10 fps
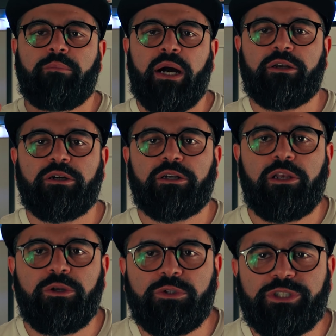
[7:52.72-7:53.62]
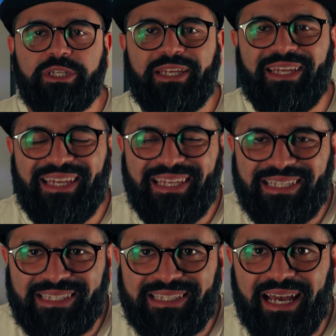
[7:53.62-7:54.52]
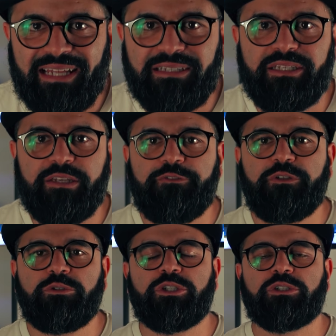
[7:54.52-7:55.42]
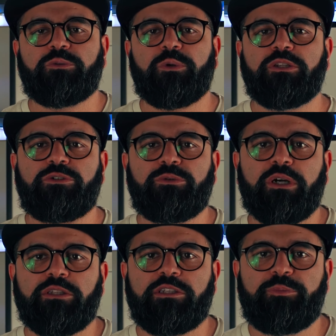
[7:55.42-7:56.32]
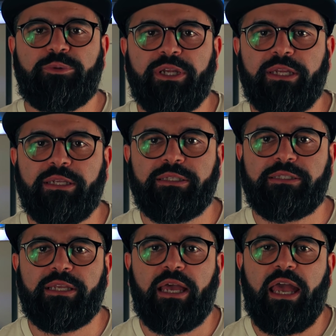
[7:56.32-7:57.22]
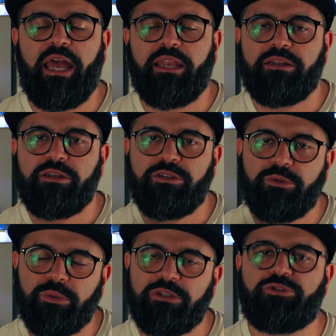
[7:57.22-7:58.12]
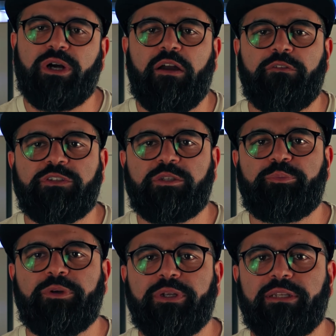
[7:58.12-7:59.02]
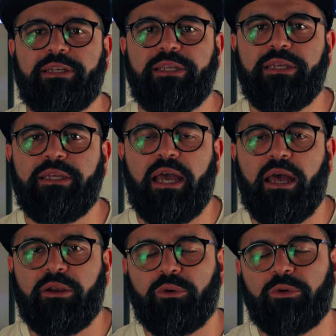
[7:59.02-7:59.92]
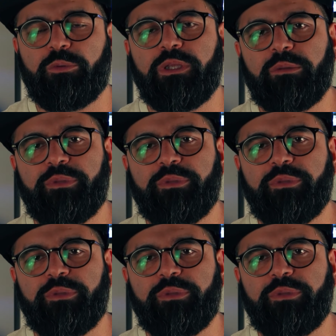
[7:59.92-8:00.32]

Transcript: My conclusion is that if you just want to run springs and you will drive spiritly and or will